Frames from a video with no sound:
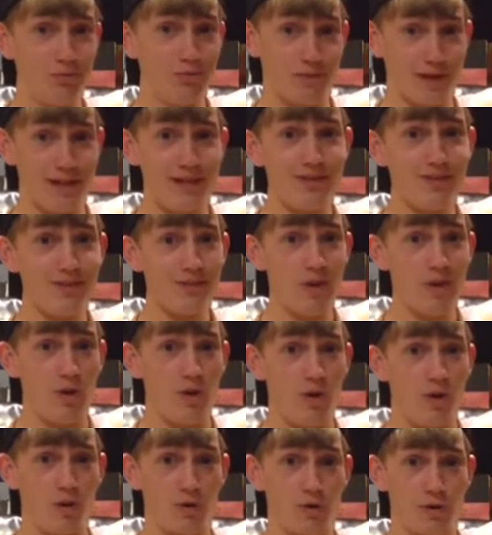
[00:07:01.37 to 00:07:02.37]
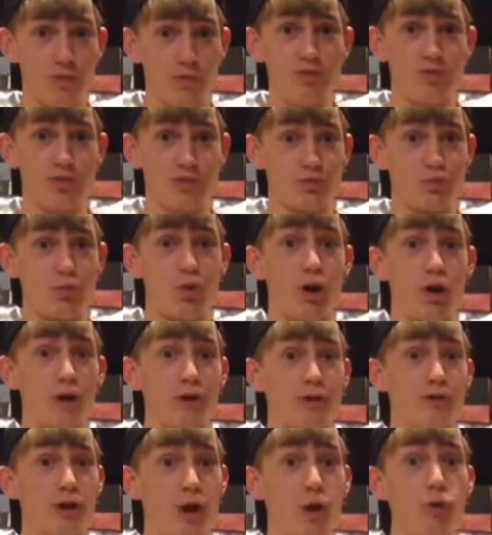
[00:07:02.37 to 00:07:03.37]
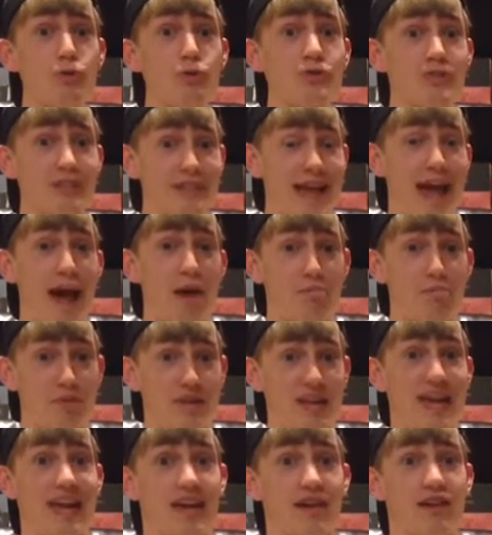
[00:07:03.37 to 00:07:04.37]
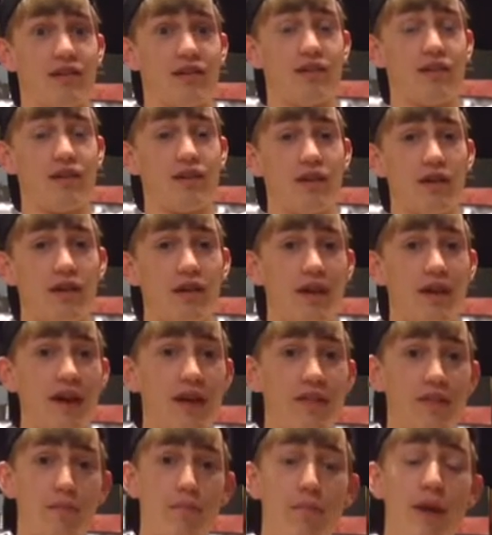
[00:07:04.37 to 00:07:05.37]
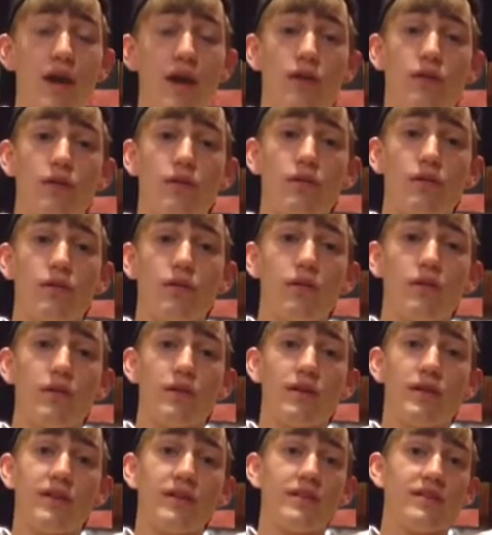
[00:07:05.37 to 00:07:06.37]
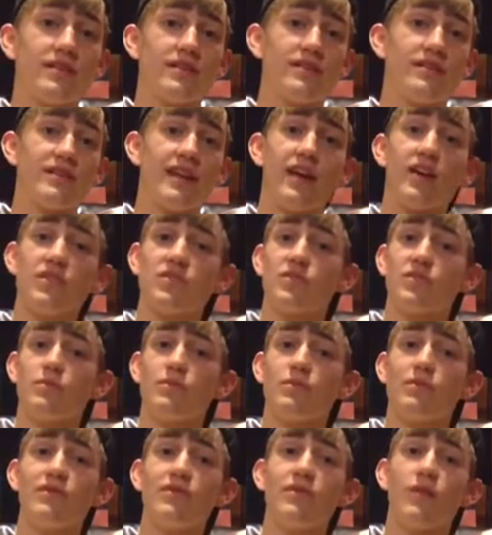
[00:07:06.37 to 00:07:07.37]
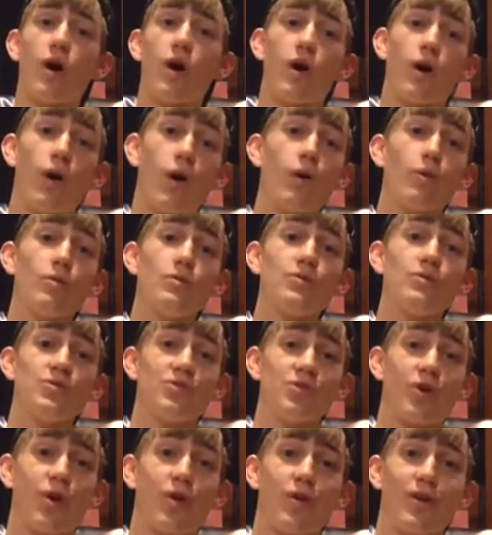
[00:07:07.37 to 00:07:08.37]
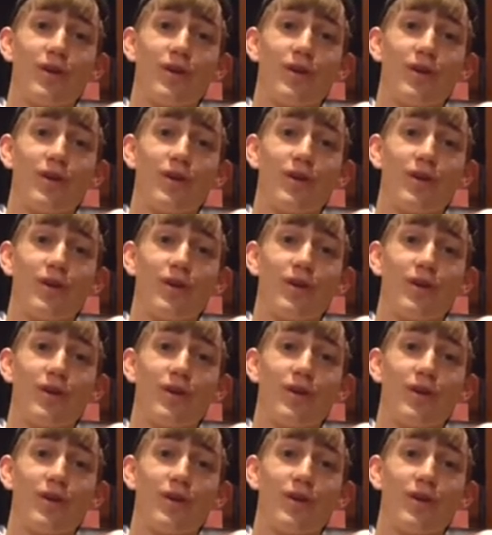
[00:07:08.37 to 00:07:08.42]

real or you just want ghosted out play?" And the mariner tells him the whole story.